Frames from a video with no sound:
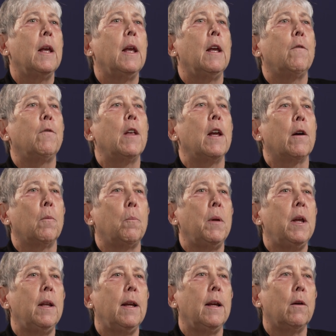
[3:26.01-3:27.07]
if they are
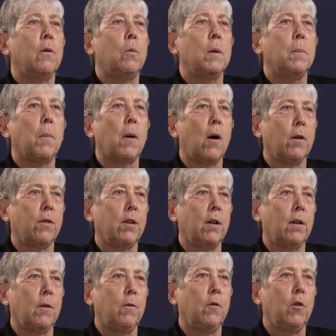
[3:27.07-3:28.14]
PD-L1
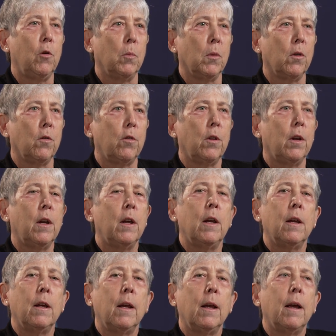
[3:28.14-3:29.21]
positive tumors.
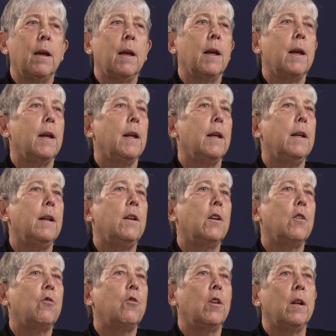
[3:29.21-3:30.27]
In
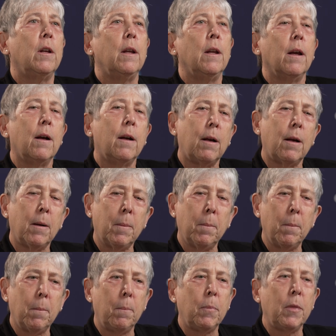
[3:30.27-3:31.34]
addition,
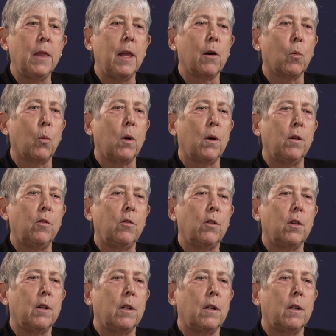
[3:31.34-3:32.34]
there is